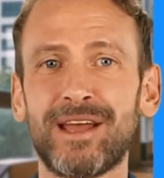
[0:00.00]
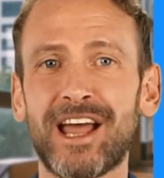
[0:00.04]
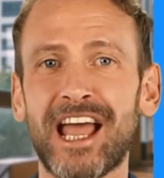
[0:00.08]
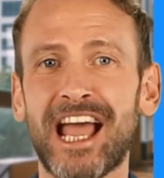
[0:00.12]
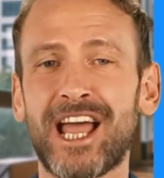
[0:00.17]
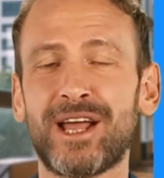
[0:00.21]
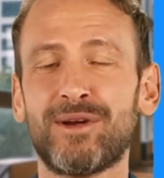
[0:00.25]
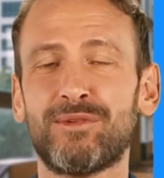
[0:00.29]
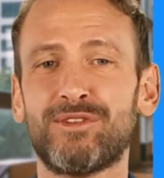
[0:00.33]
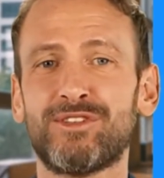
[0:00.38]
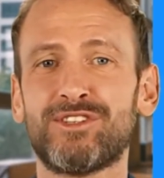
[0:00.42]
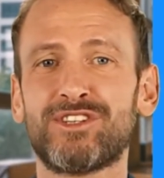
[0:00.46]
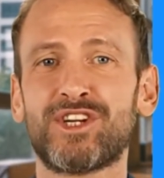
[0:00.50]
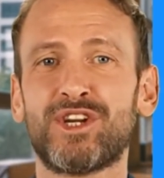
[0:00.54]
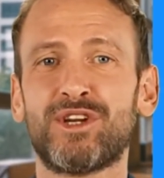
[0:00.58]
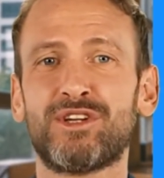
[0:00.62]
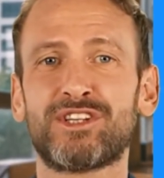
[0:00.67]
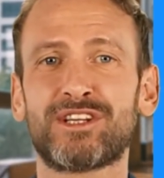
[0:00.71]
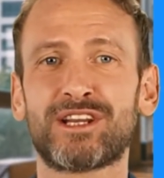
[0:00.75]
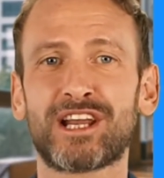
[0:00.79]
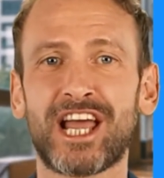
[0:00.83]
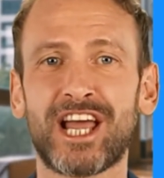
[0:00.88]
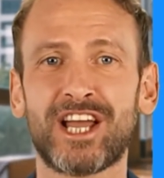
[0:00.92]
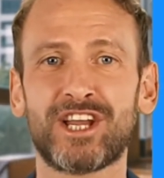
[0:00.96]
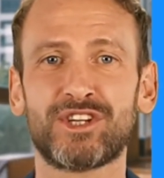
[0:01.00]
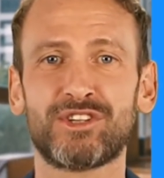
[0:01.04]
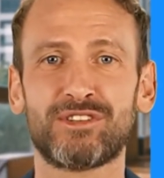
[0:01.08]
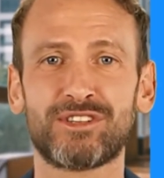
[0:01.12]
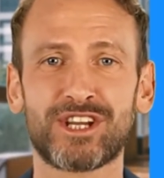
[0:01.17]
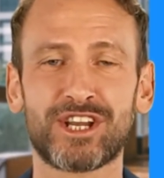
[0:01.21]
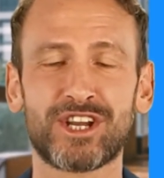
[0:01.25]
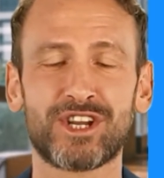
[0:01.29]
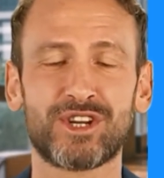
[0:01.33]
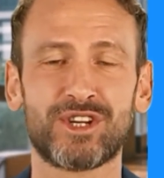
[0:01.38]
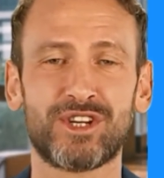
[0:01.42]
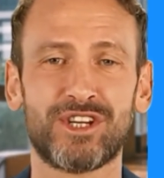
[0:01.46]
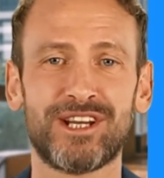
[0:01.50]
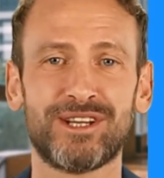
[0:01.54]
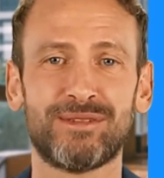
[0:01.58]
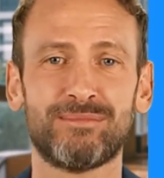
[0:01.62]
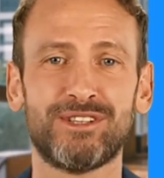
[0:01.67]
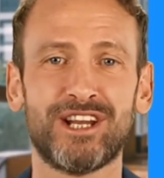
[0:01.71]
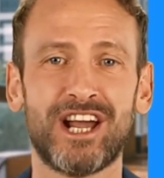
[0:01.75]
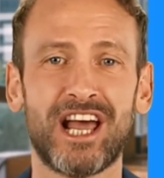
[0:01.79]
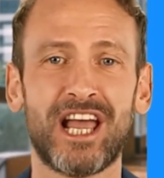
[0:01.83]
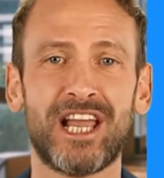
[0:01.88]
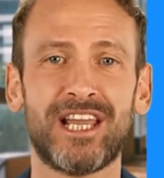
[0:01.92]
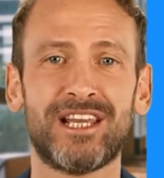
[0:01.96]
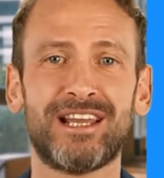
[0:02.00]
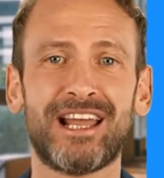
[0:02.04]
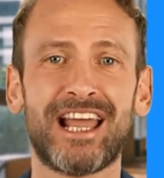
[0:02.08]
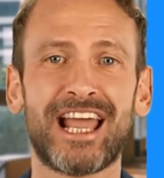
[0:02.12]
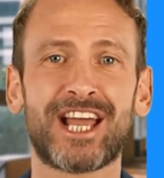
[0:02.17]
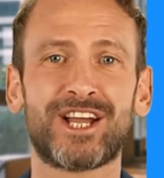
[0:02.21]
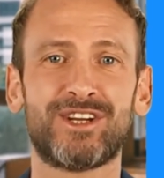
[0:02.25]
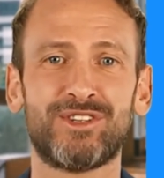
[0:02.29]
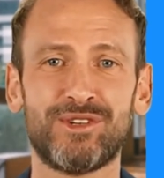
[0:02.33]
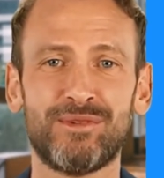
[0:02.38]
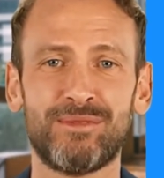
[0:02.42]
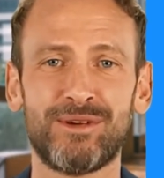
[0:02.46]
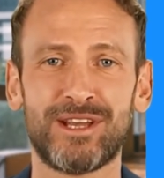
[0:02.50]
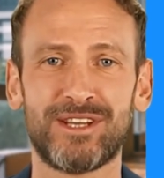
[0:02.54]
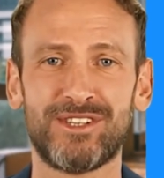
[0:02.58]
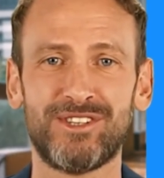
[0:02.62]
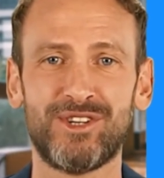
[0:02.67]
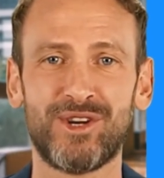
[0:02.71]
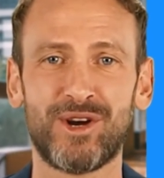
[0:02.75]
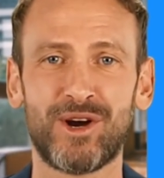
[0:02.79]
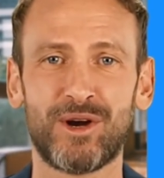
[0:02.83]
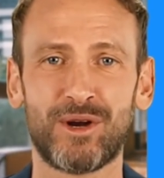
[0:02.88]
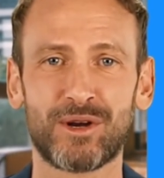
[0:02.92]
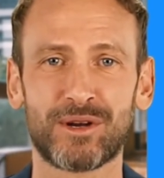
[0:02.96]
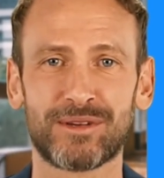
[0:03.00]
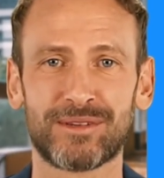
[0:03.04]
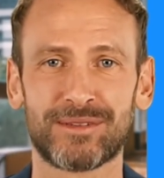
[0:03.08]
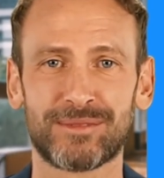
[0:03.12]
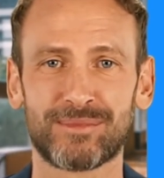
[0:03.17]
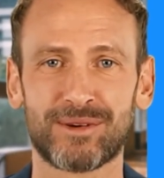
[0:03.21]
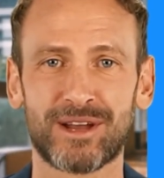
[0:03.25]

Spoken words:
I will show you how you can use Beyond Attributes Core.